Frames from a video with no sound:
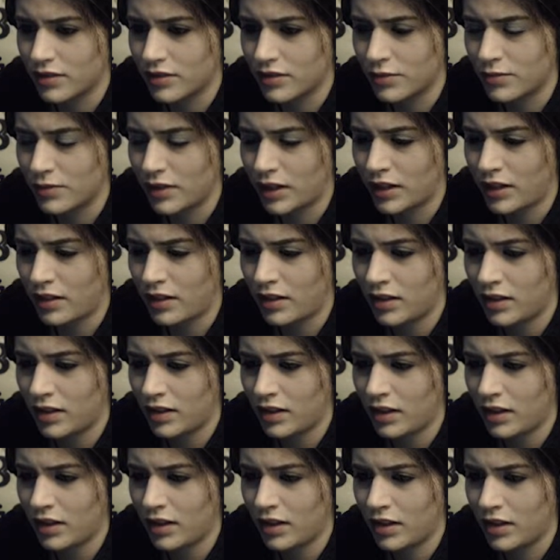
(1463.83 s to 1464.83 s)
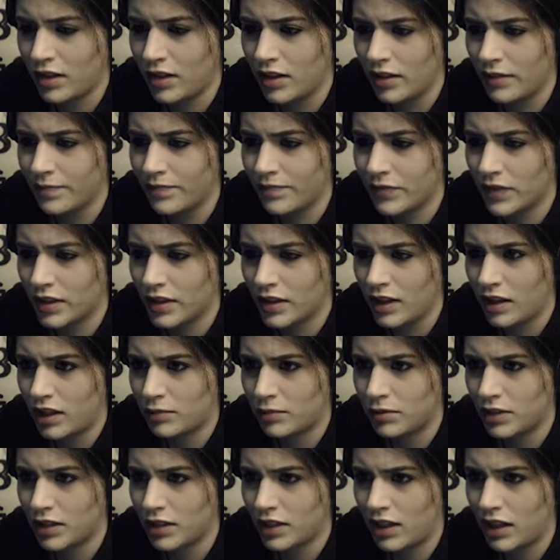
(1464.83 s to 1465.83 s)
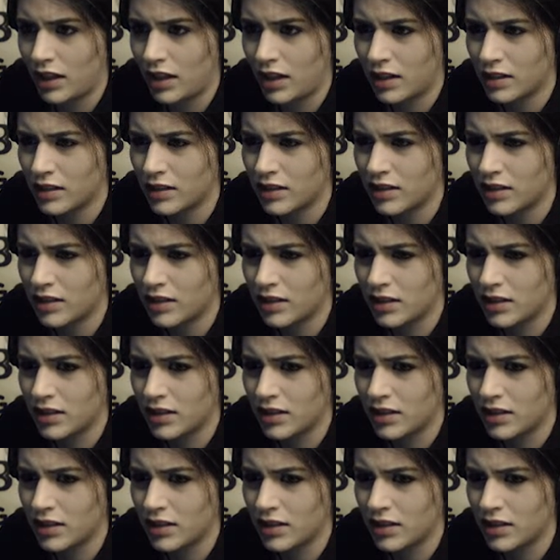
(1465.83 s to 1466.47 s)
Assumed identity. Albert clock.